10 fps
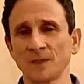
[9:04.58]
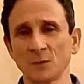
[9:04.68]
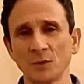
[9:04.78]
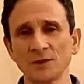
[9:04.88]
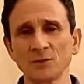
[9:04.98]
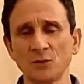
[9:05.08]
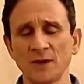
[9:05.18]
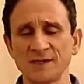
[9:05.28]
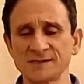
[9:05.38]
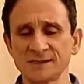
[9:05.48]
One of
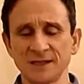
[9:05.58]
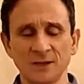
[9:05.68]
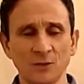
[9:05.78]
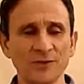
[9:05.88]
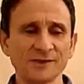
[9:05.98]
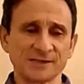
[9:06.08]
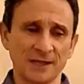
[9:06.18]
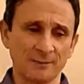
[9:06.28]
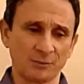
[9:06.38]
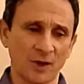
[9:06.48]
the things that
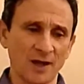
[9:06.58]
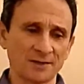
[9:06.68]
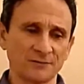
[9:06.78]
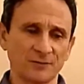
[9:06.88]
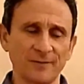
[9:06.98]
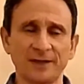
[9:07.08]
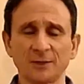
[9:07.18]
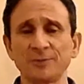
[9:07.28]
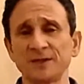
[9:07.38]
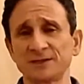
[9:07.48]
I brought from
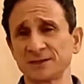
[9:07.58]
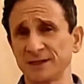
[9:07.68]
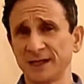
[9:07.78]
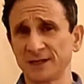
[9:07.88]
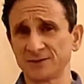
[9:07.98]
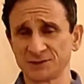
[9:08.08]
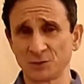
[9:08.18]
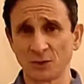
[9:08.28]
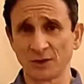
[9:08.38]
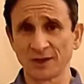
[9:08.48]
NLP into the energy
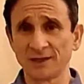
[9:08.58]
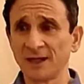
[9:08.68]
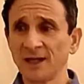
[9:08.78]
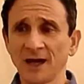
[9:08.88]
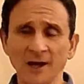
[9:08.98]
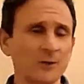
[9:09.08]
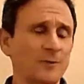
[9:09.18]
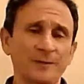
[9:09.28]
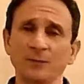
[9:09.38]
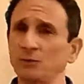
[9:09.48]
work, and other
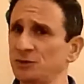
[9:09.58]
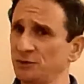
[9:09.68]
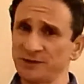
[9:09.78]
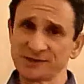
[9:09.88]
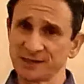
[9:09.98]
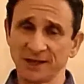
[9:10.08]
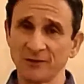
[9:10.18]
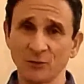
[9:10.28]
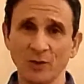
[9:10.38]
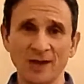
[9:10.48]
people were doing this in
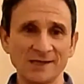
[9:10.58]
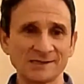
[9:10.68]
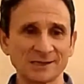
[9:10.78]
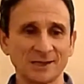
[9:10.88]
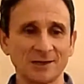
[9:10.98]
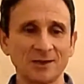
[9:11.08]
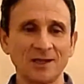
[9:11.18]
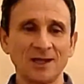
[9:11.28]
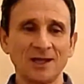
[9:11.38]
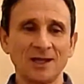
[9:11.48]
other ways,
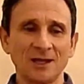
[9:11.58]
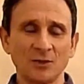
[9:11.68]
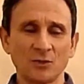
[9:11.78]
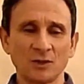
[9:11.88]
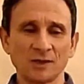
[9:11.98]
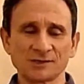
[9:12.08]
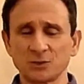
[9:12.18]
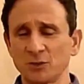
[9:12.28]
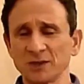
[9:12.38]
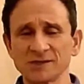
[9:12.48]
is the
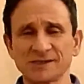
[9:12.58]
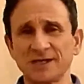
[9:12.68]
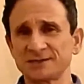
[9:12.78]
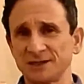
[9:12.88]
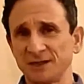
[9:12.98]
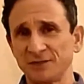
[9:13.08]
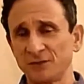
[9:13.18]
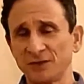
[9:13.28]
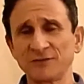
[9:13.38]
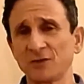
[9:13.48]
realization that if you
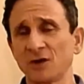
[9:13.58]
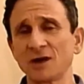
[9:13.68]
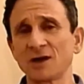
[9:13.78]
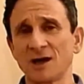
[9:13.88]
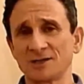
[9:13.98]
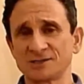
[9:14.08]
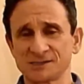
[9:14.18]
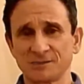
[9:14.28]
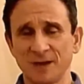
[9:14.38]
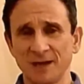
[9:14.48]
give your
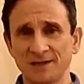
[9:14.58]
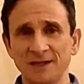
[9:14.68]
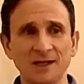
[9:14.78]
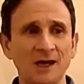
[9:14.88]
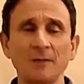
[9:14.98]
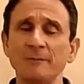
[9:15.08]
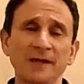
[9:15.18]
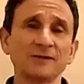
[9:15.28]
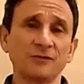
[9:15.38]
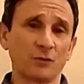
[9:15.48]
unconscious mind a
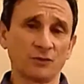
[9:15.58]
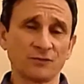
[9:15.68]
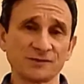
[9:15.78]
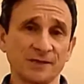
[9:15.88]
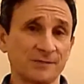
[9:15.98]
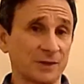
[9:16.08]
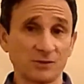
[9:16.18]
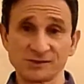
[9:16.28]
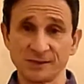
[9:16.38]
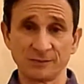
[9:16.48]
metaphor for something or
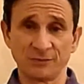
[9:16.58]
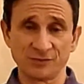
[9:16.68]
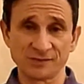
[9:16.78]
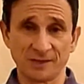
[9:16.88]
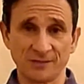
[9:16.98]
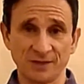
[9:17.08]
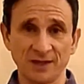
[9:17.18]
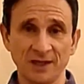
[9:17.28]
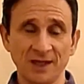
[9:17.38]
a symbol for something,